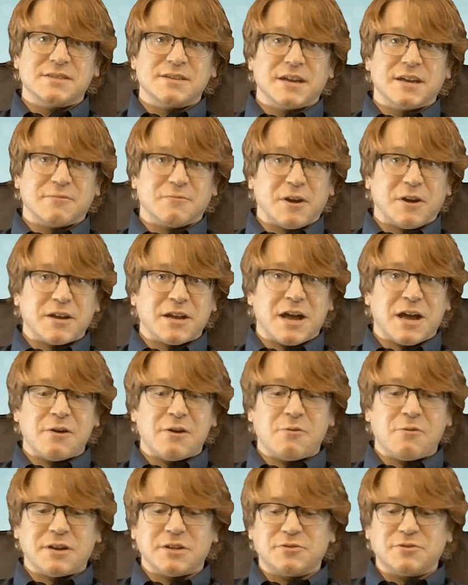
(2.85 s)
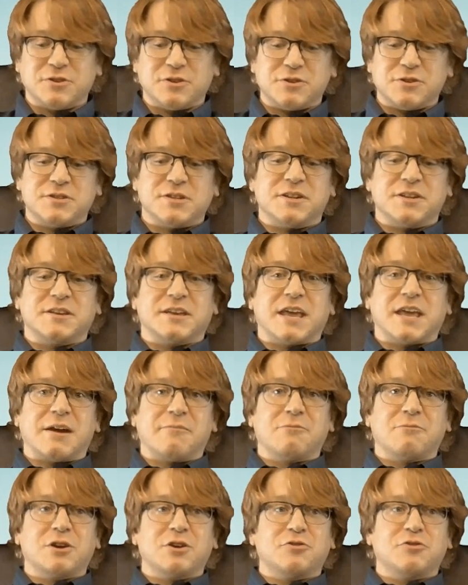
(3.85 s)
and right now I want to introduce you to the
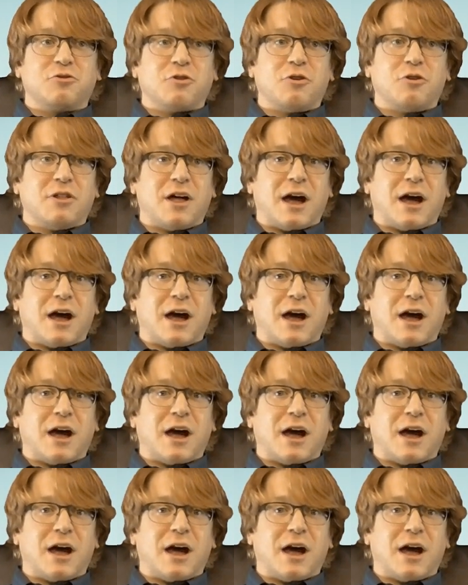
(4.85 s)
camera control